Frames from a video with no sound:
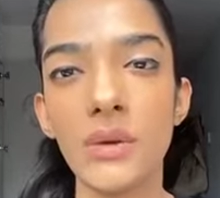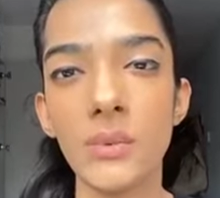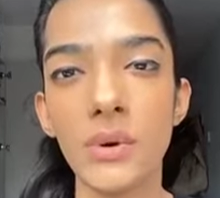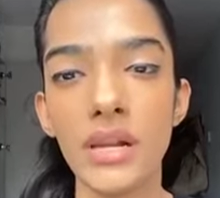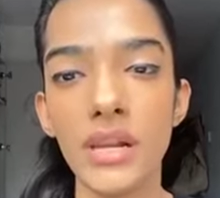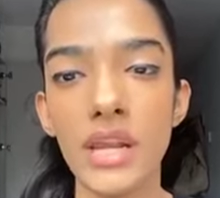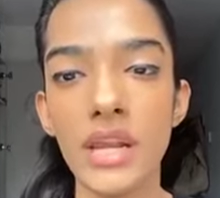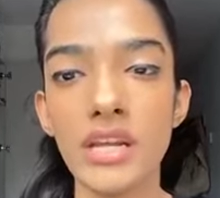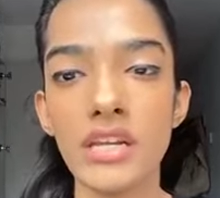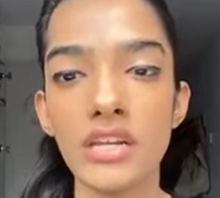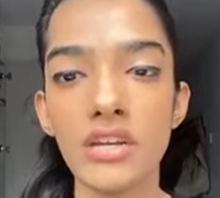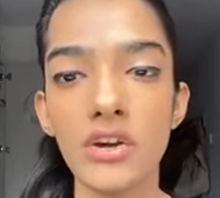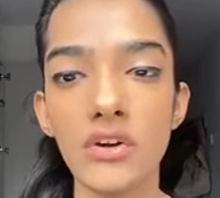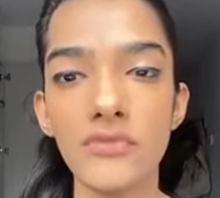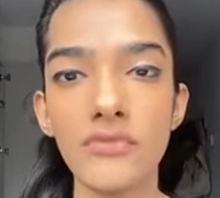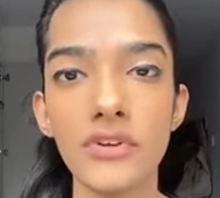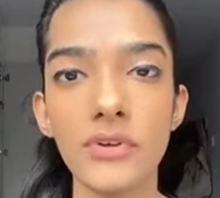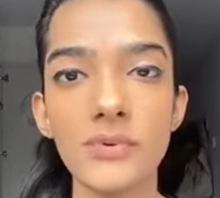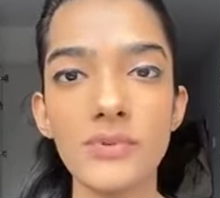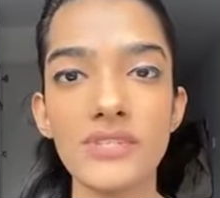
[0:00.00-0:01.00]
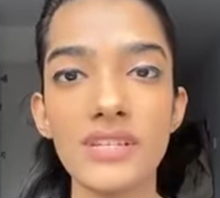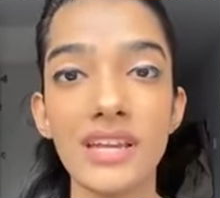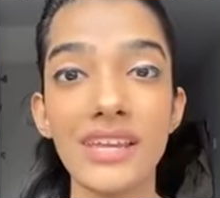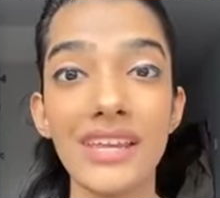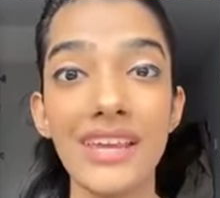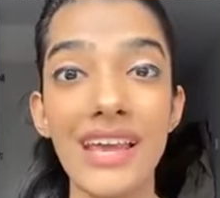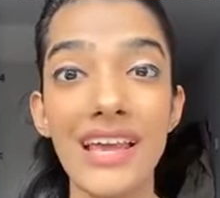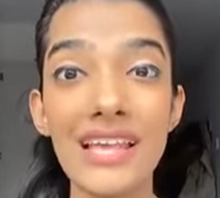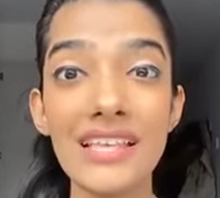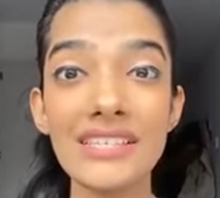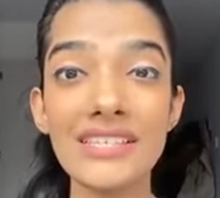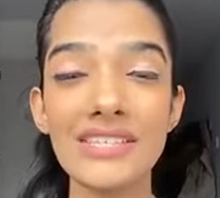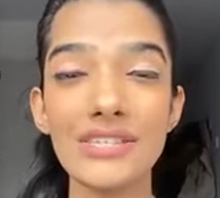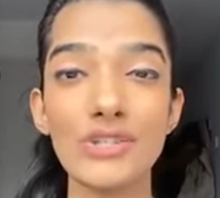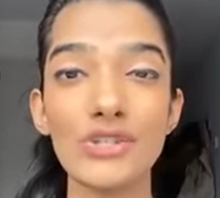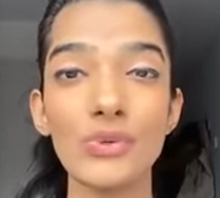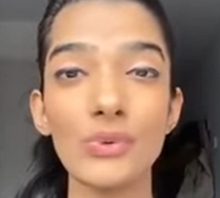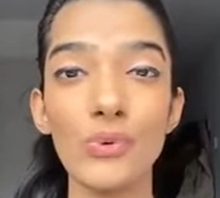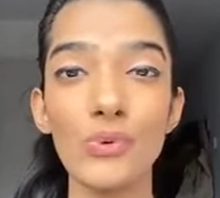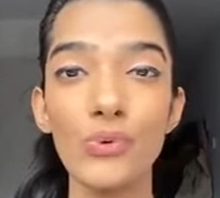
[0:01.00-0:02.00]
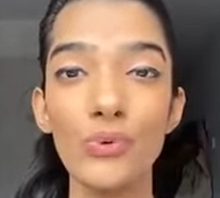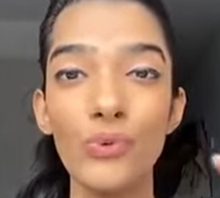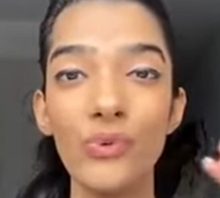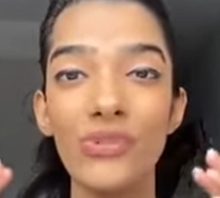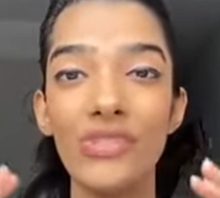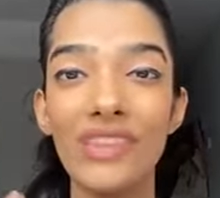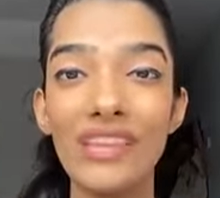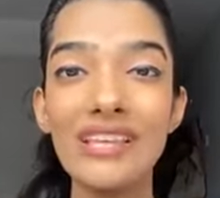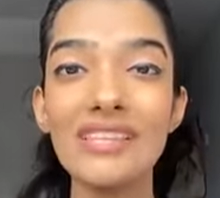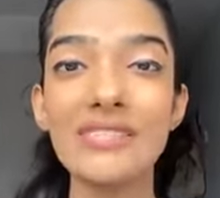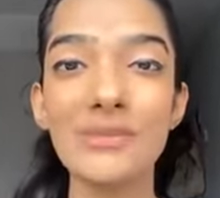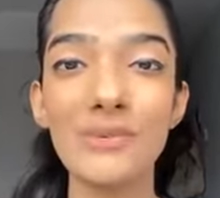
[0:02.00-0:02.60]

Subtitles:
180 of you said yes to this